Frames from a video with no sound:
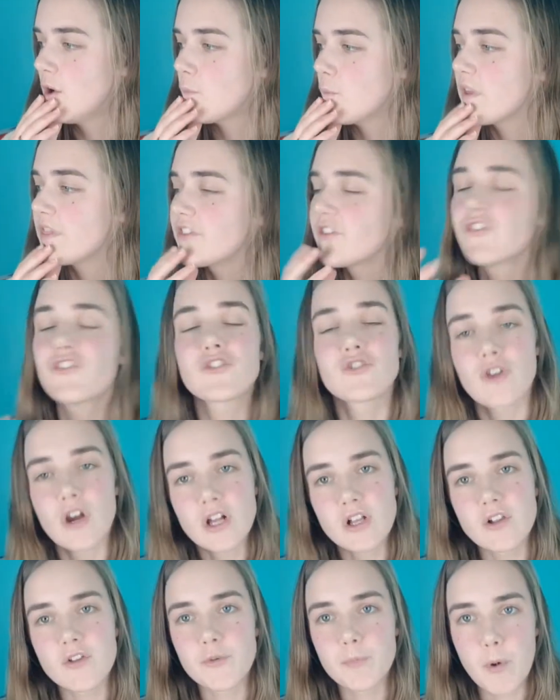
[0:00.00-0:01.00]
with the
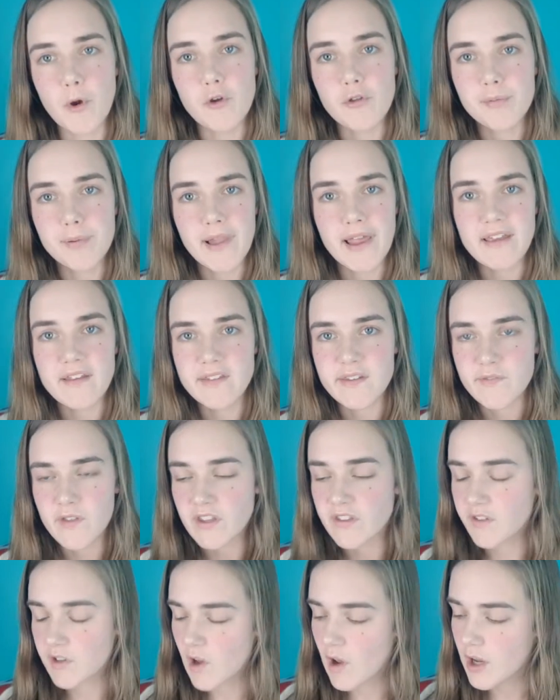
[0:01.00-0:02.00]
struggles both players have
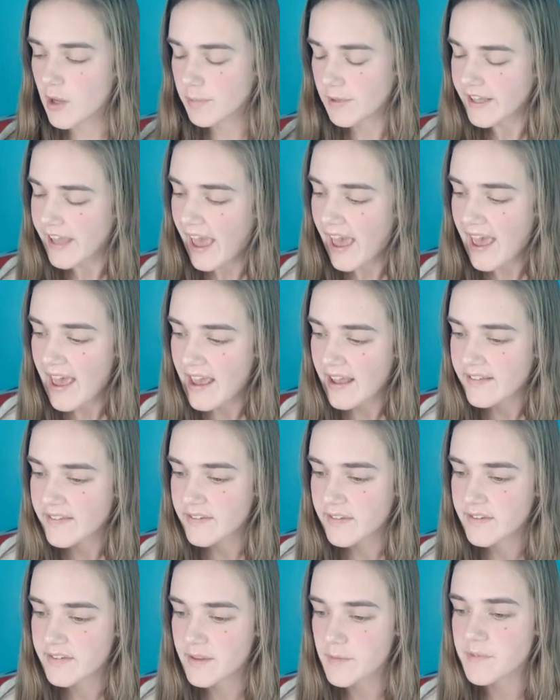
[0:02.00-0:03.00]
undeniably had,
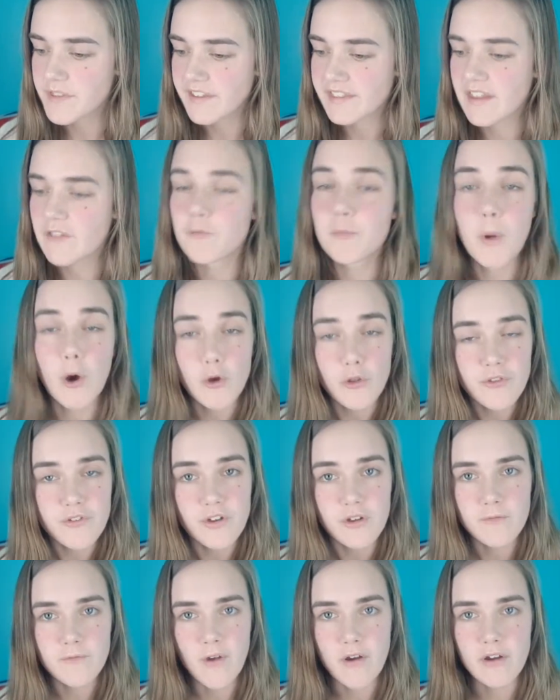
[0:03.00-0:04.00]
something they've both
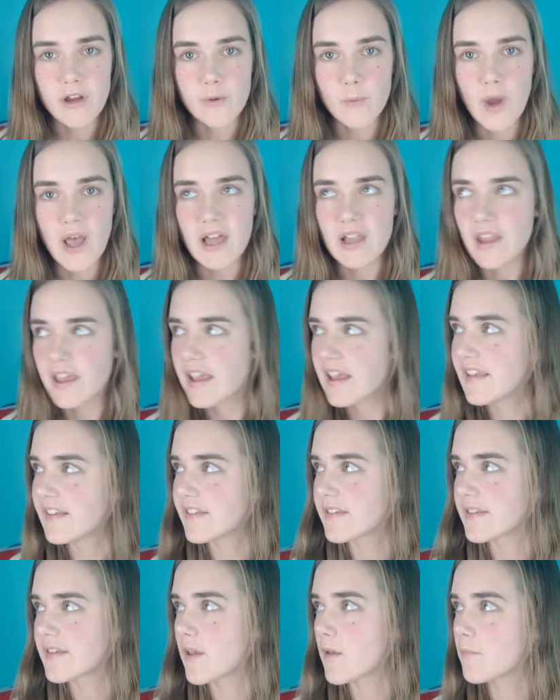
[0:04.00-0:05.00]
done very well
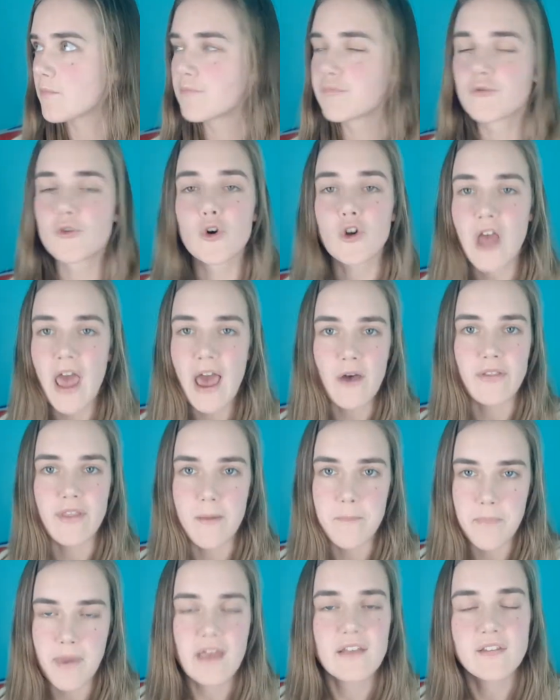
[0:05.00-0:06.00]
is brought out
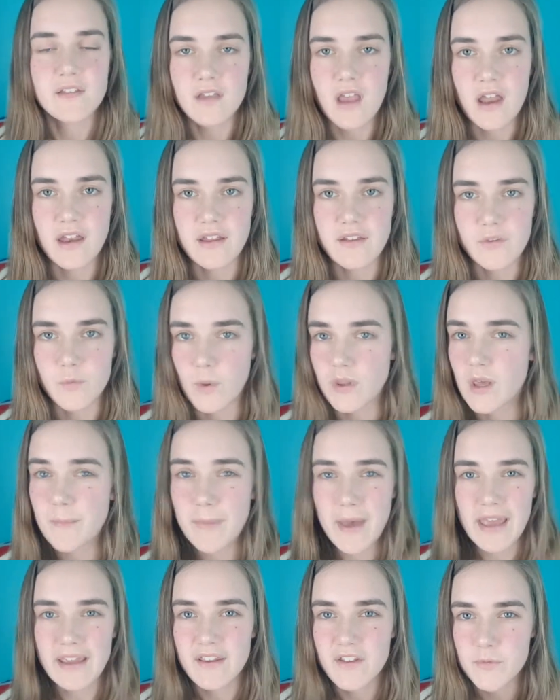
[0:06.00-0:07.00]
their best tennis when their
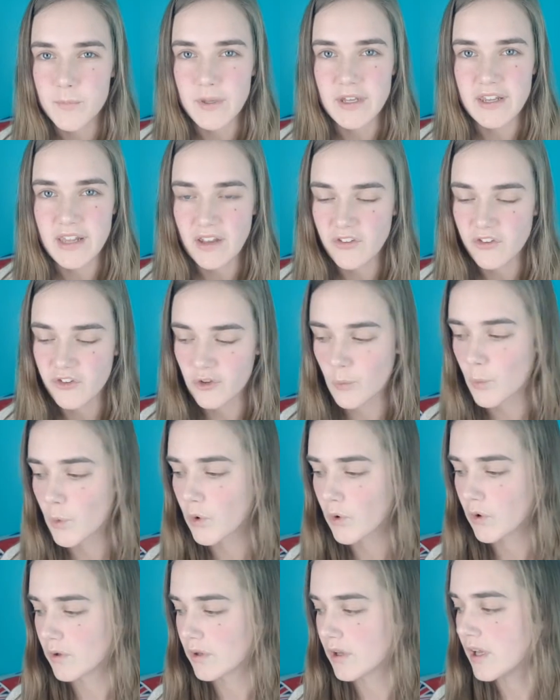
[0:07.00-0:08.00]
back has been against the
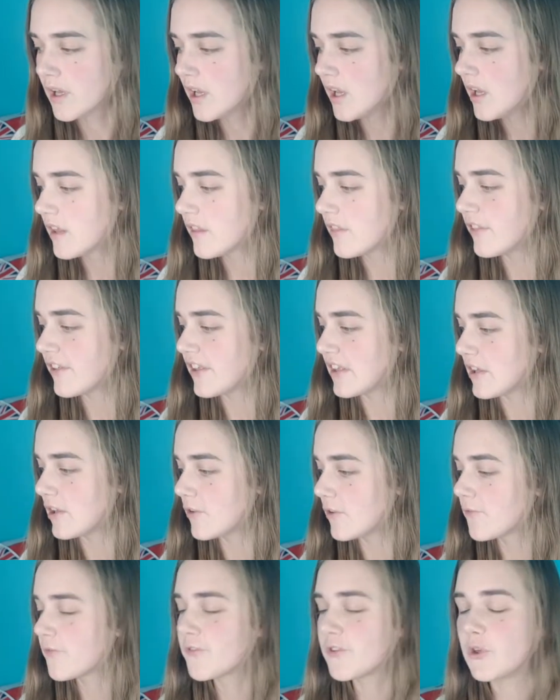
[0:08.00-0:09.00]
wall.
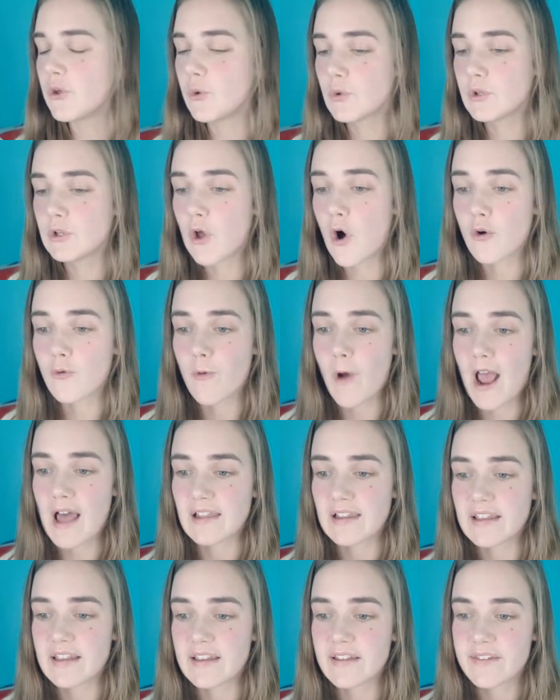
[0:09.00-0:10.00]
The few long
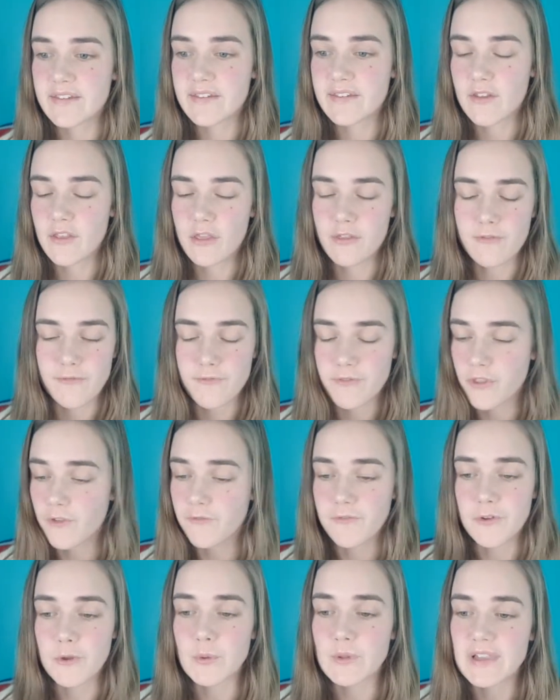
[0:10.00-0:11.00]
rallies, the
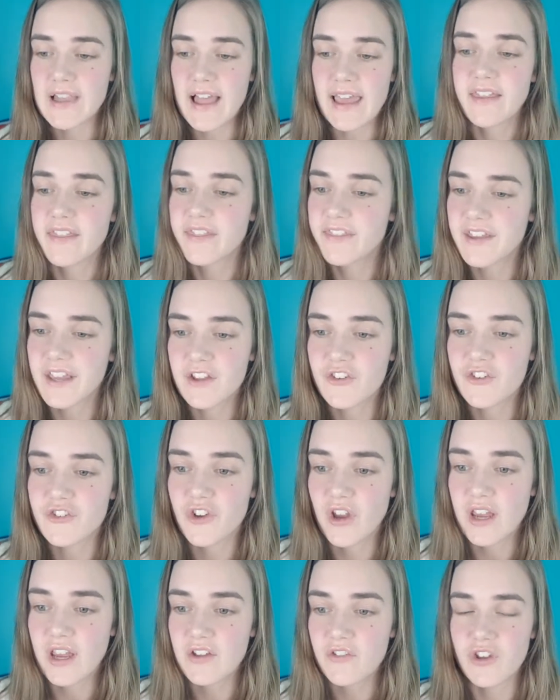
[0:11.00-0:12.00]
few lengthy
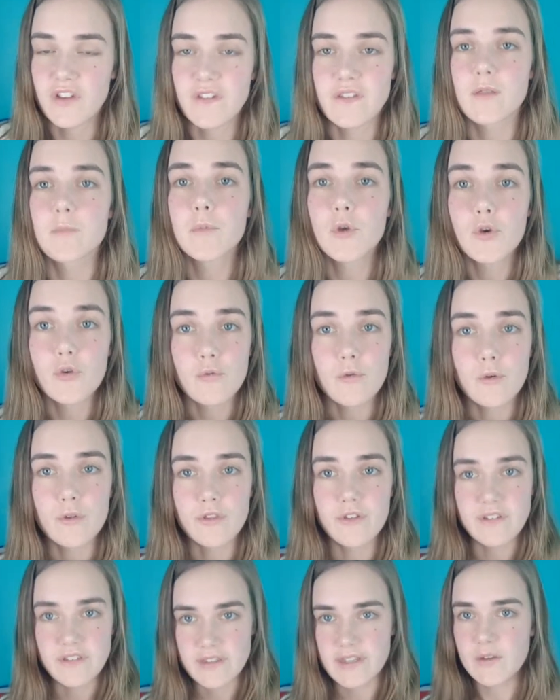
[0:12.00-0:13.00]
exchanges that
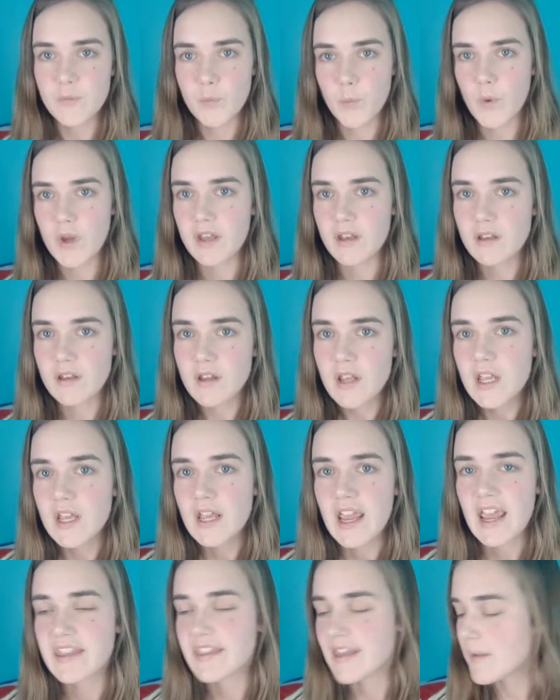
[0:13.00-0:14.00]
Muguruza did win
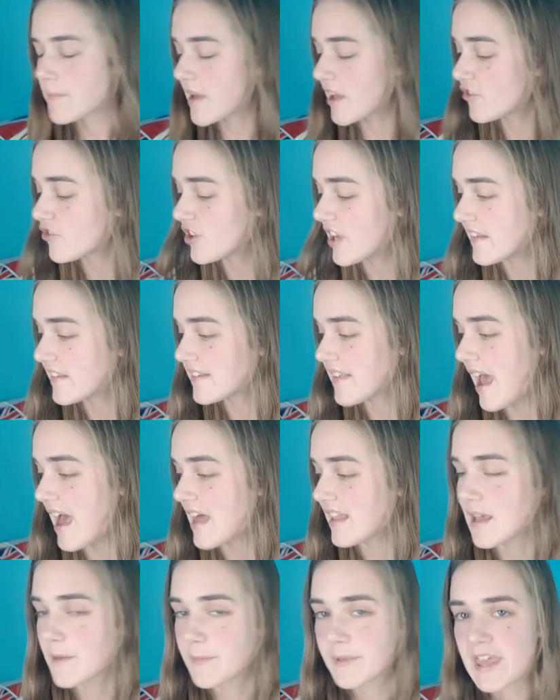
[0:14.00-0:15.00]
in that match against
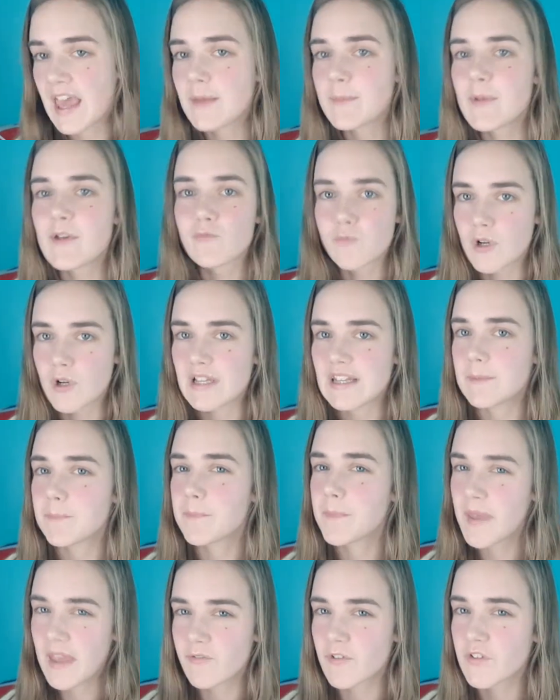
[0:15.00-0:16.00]
Halep came in really
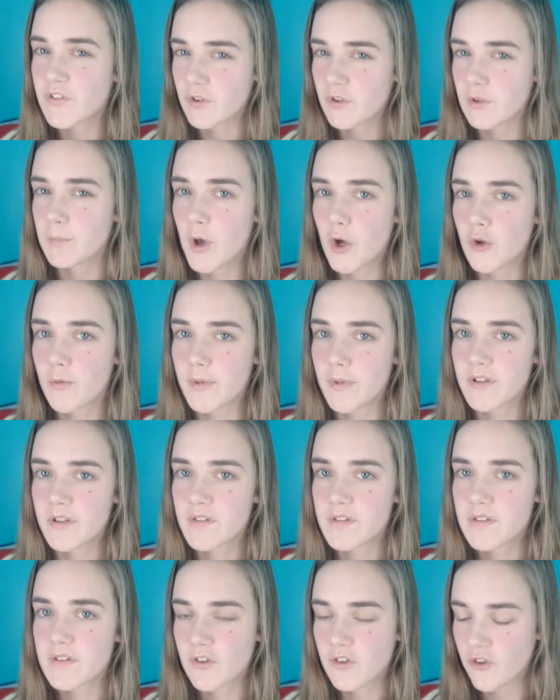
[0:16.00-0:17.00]
pivotal
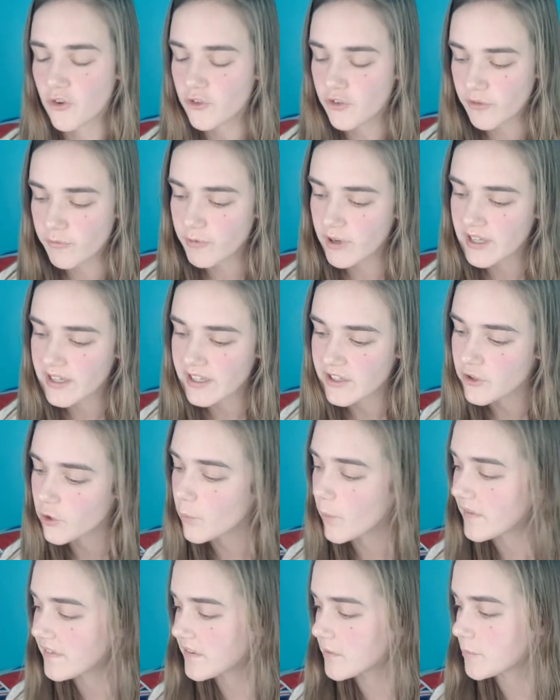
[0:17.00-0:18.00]
moments. So she really knew
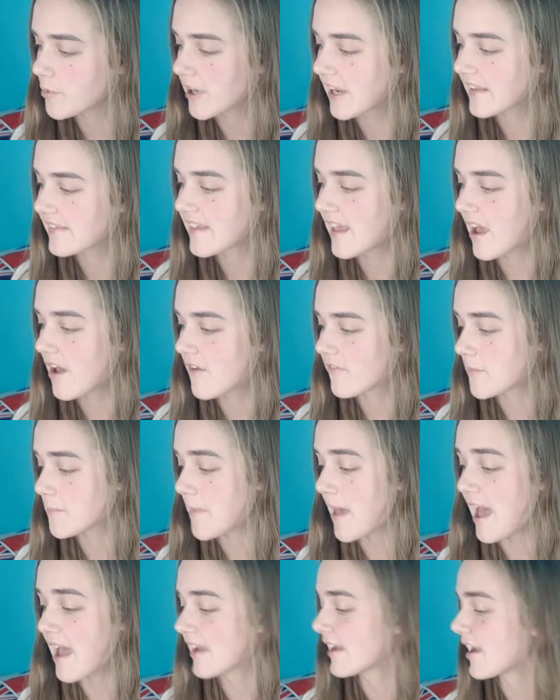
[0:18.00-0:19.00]
when to bring it out of the
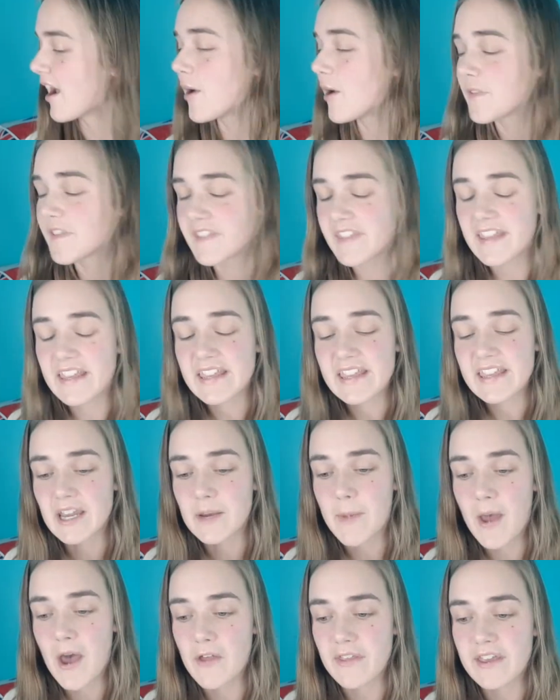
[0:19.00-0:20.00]
bag. I was thinking
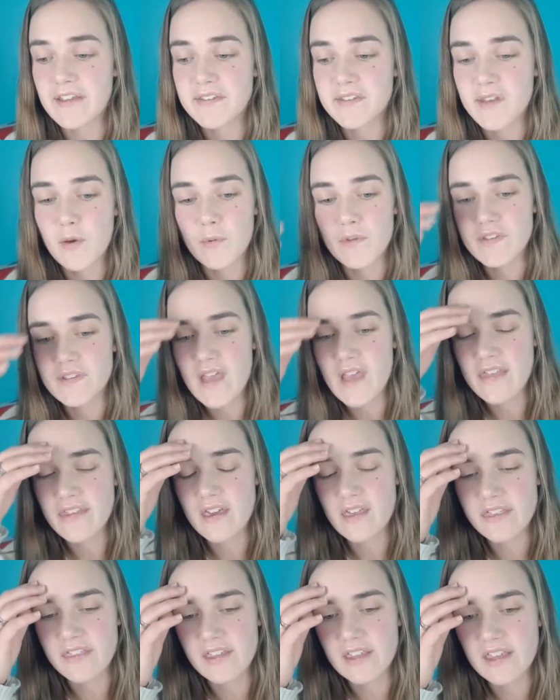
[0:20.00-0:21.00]
about this. I was sat
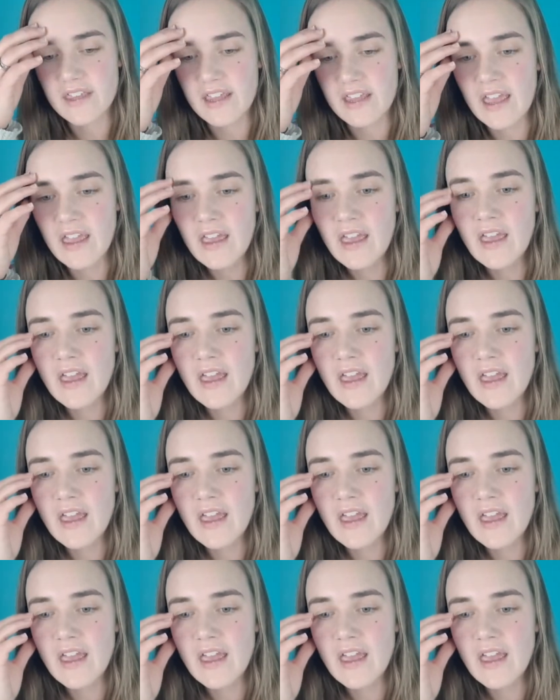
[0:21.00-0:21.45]
there thinking,